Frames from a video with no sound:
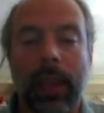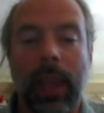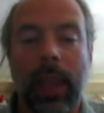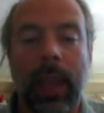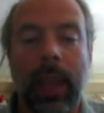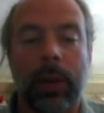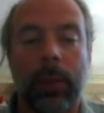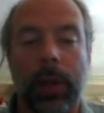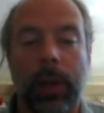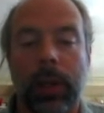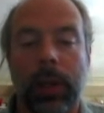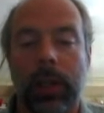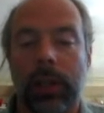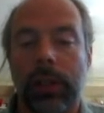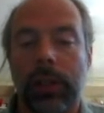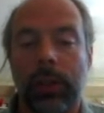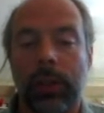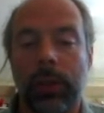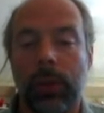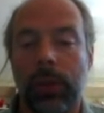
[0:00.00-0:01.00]
and we're going to
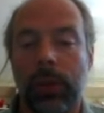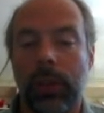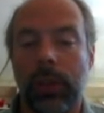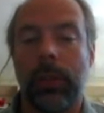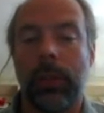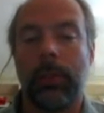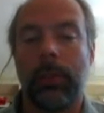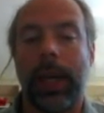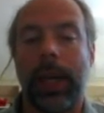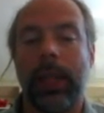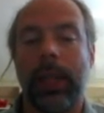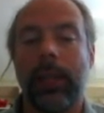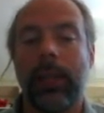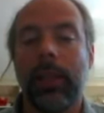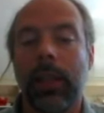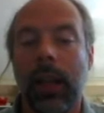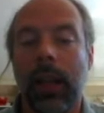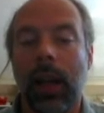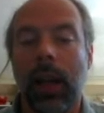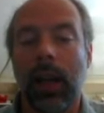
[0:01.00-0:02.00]
choose the best
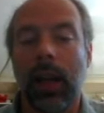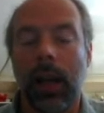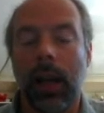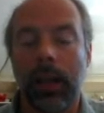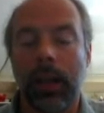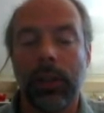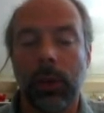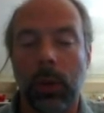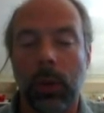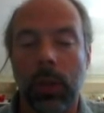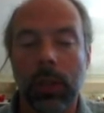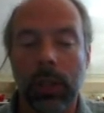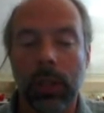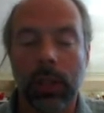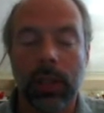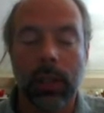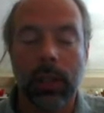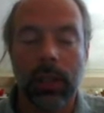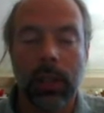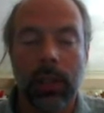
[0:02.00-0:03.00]
source
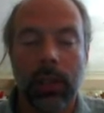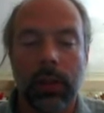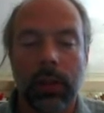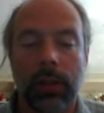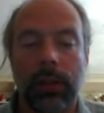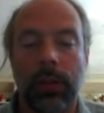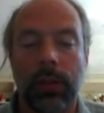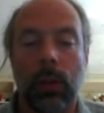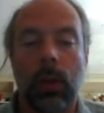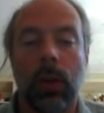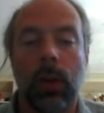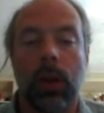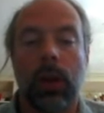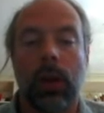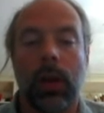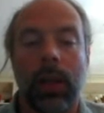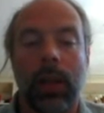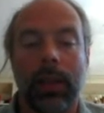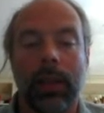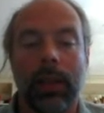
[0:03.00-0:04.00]

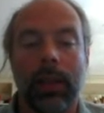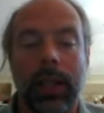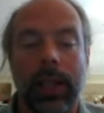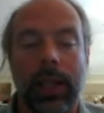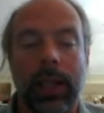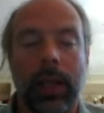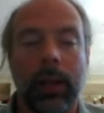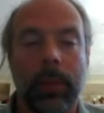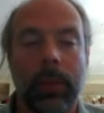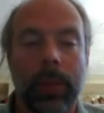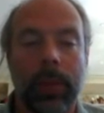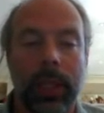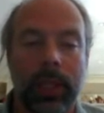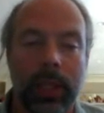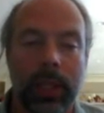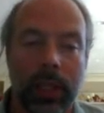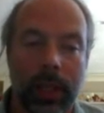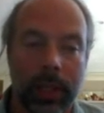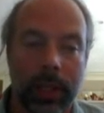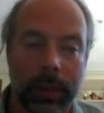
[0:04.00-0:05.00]
for the data, which
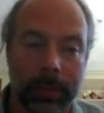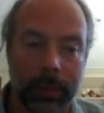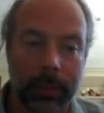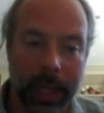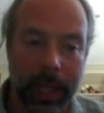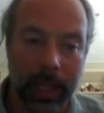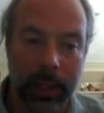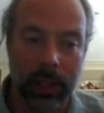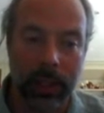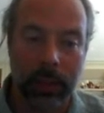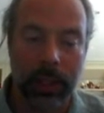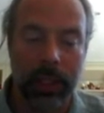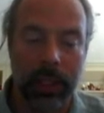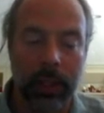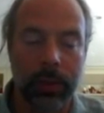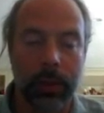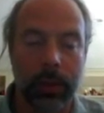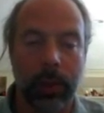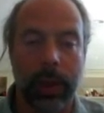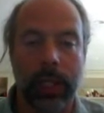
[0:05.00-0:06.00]
by answering
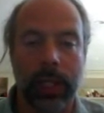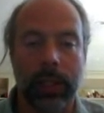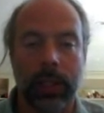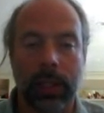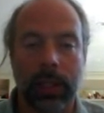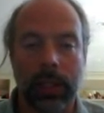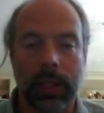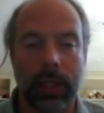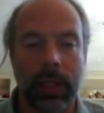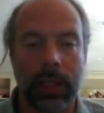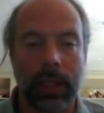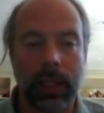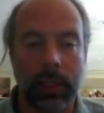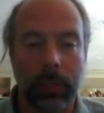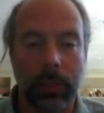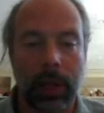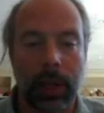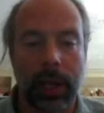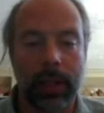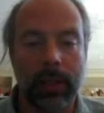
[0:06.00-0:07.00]
those questions in the
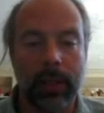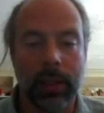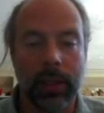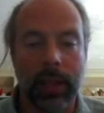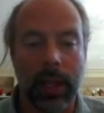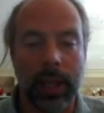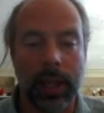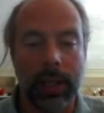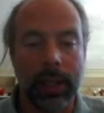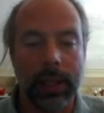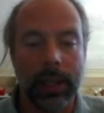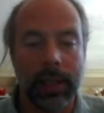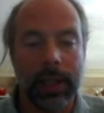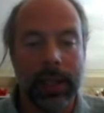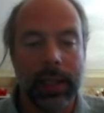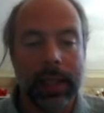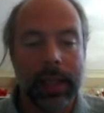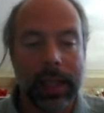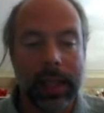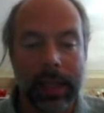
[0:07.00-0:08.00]
prior slide,
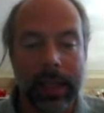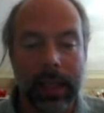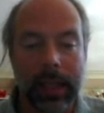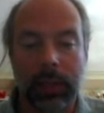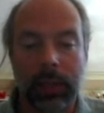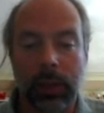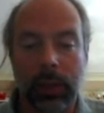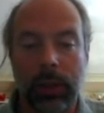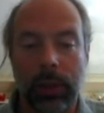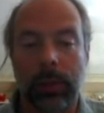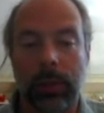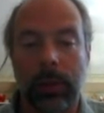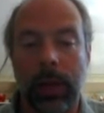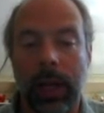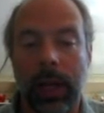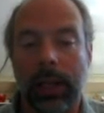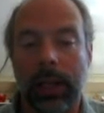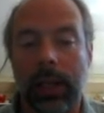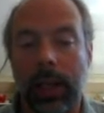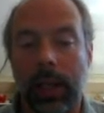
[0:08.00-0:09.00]
and then you can
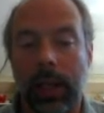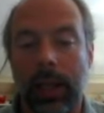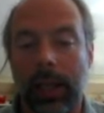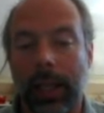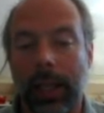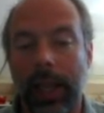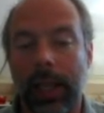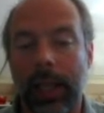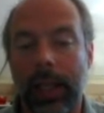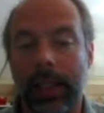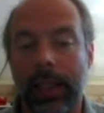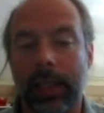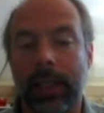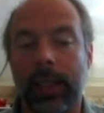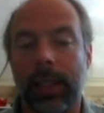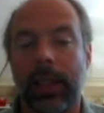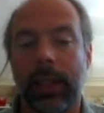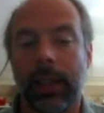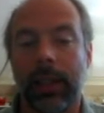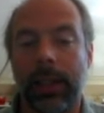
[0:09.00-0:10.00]
run get
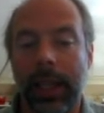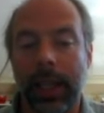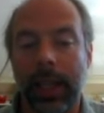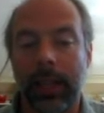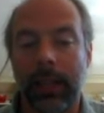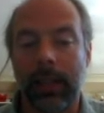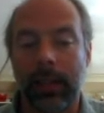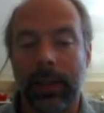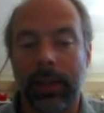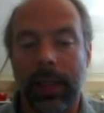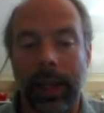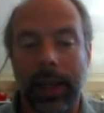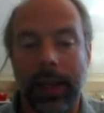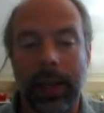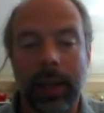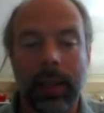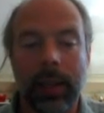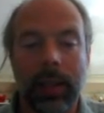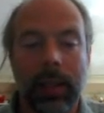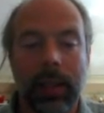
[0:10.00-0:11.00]
xthin or get
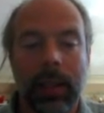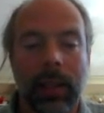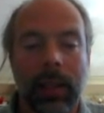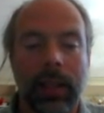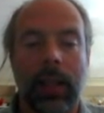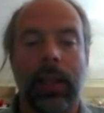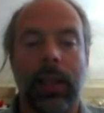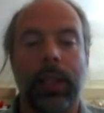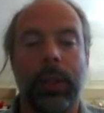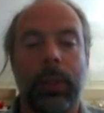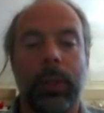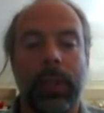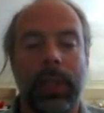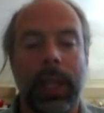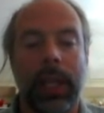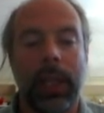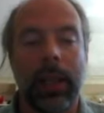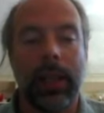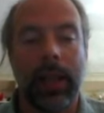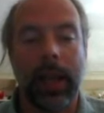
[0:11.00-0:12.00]
data. And now let's
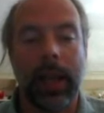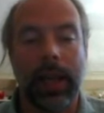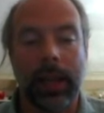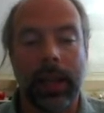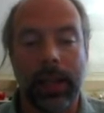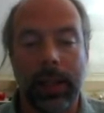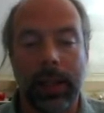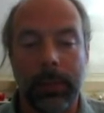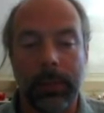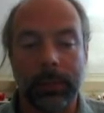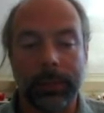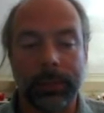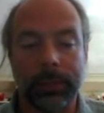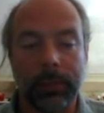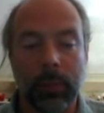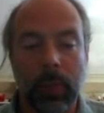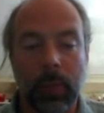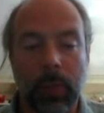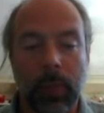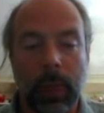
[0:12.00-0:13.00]
pretend that
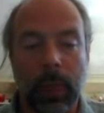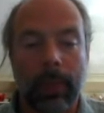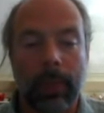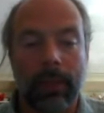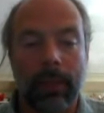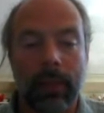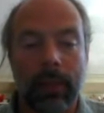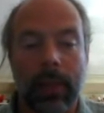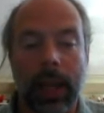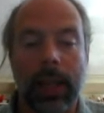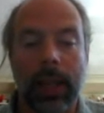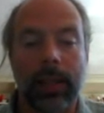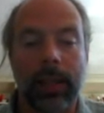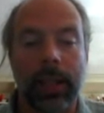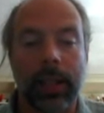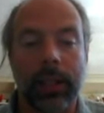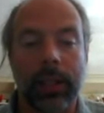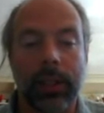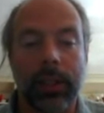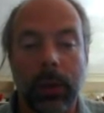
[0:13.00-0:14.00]
that
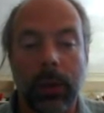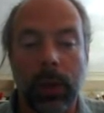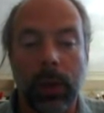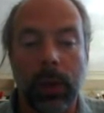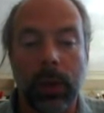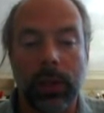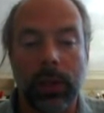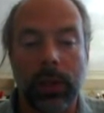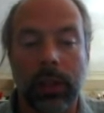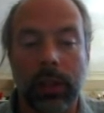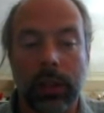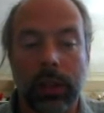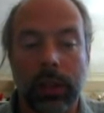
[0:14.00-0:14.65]
data source,